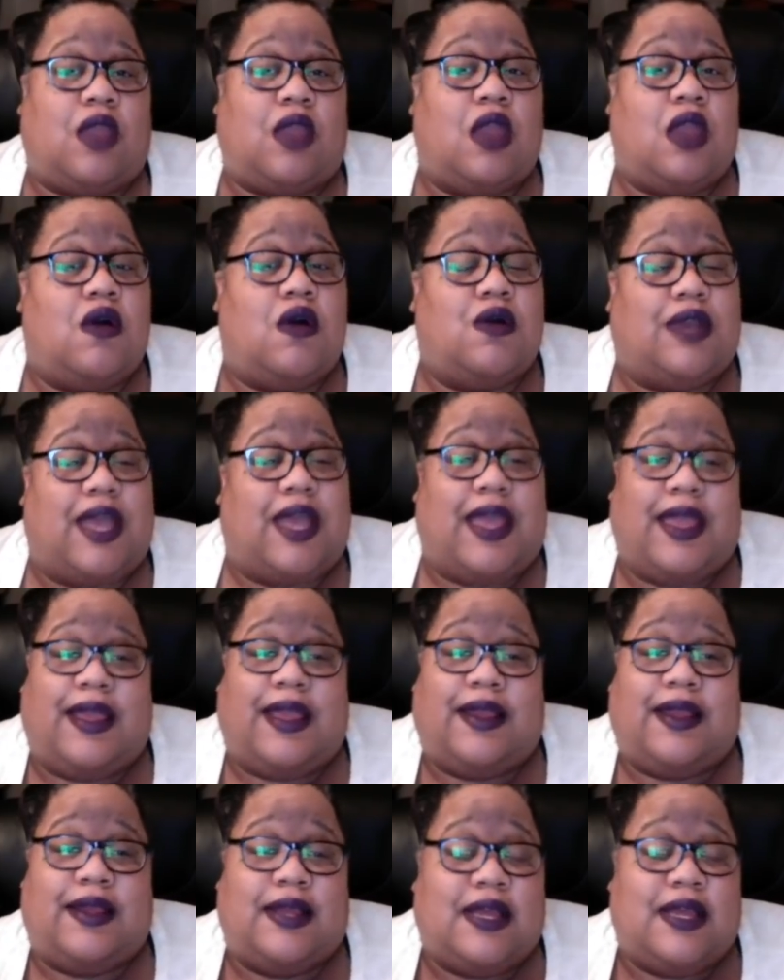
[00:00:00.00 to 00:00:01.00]
Okay.
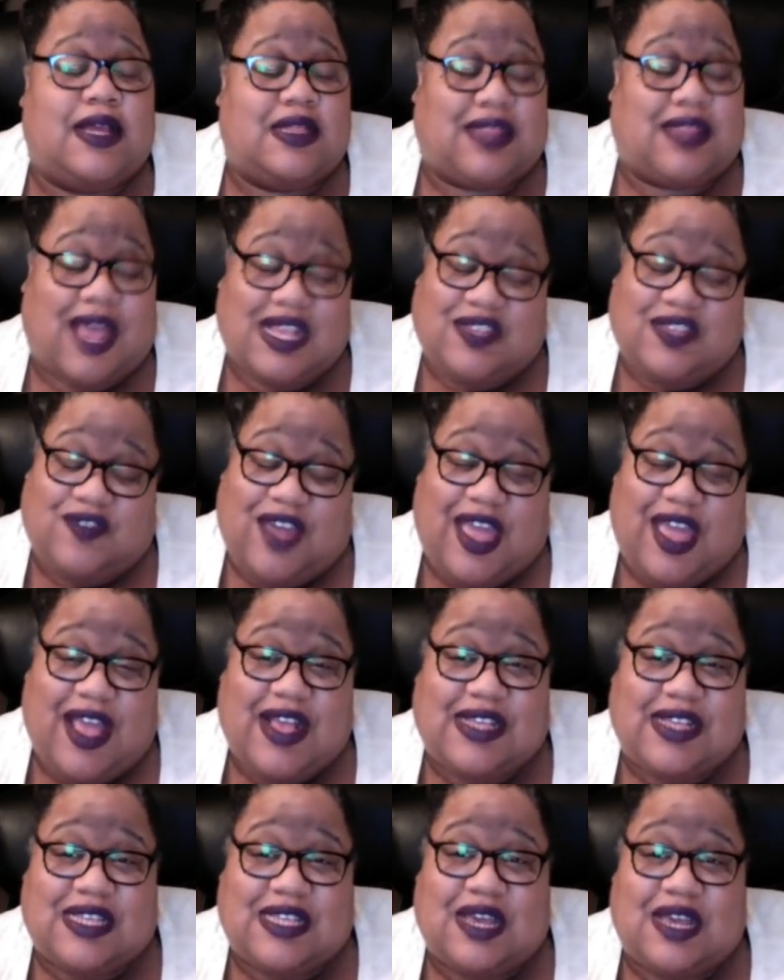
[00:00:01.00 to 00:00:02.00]
That's
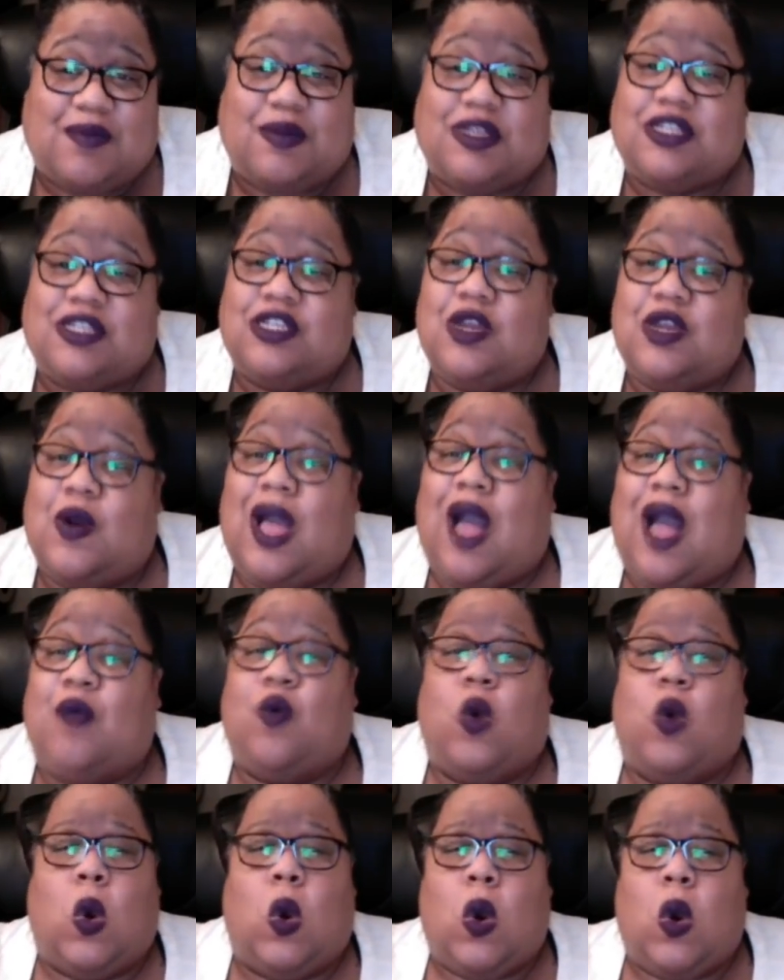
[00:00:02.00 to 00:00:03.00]
fine, son, but just know I
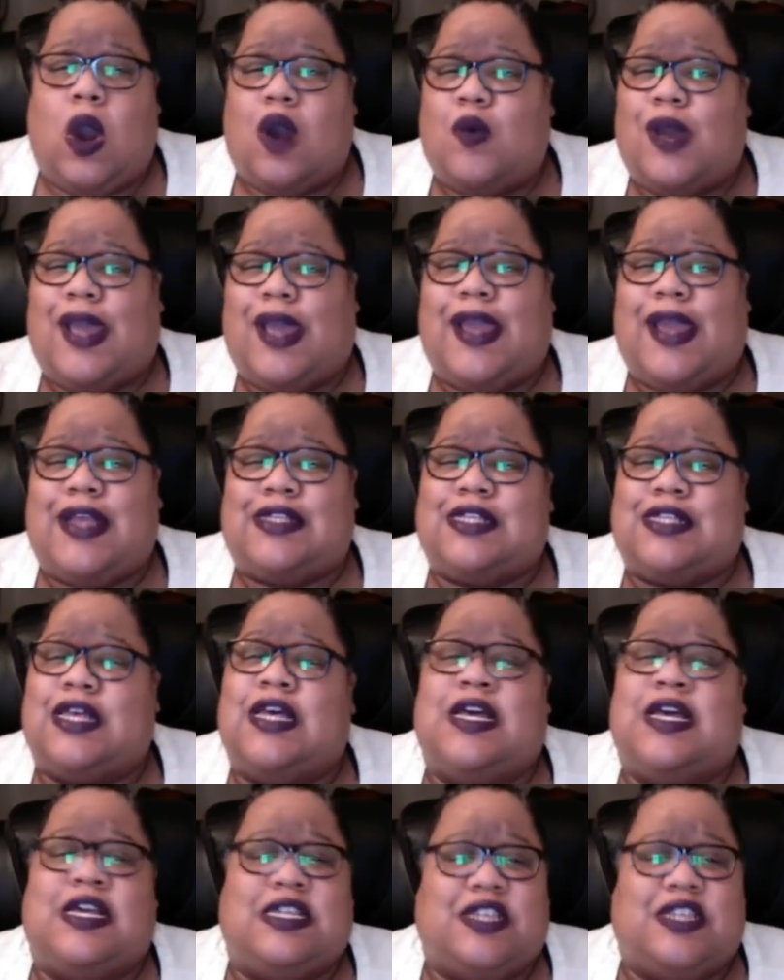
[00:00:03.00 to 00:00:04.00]
will always
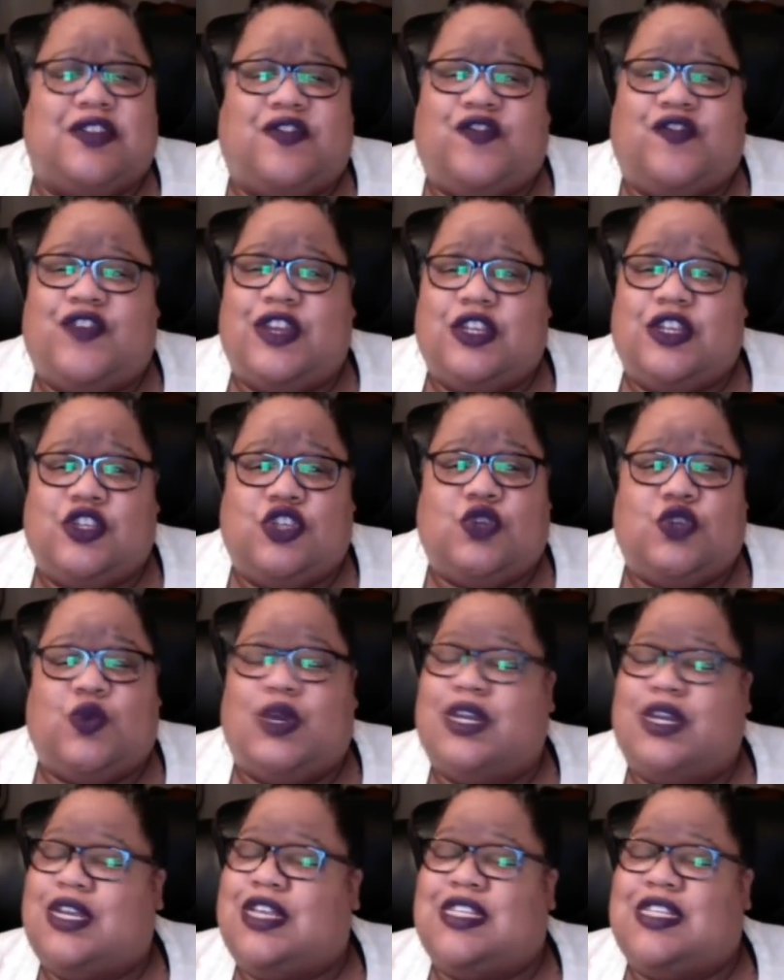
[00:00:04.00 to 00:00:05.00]
defend you
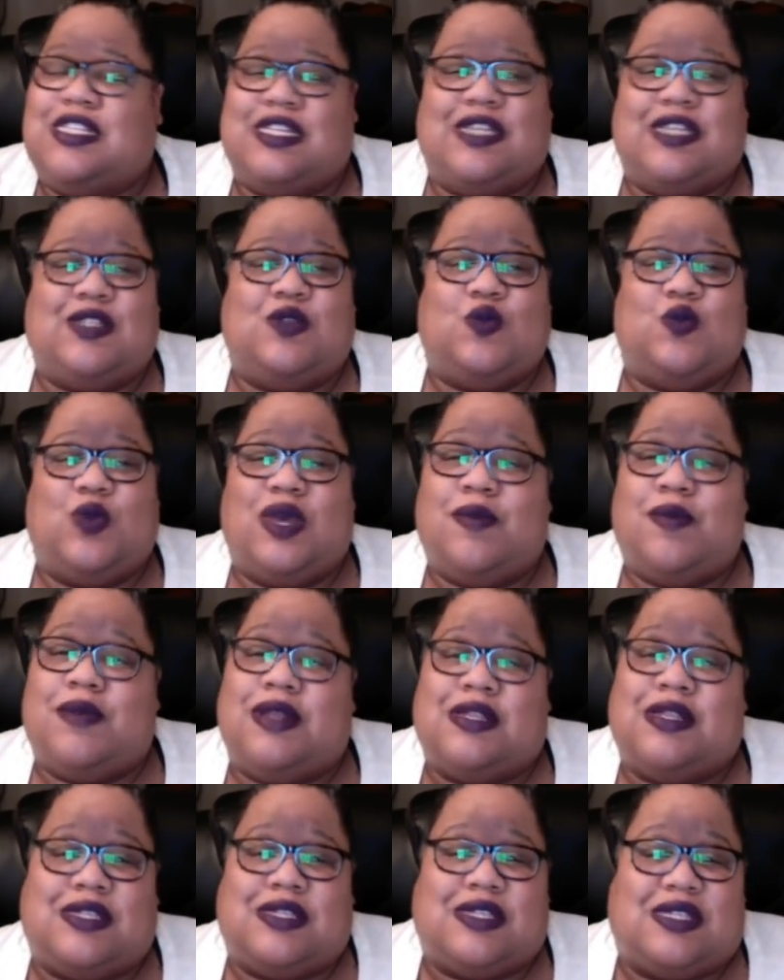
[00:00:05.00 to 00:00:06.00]
against these
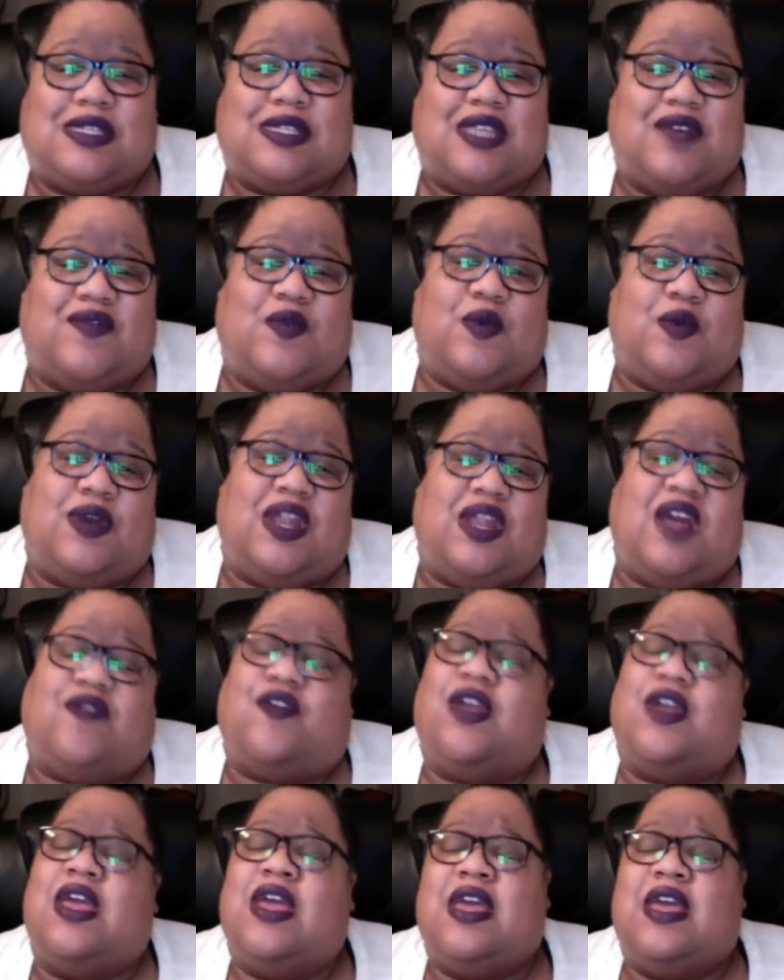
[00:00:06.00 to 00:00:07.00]
women and stuff or whatever.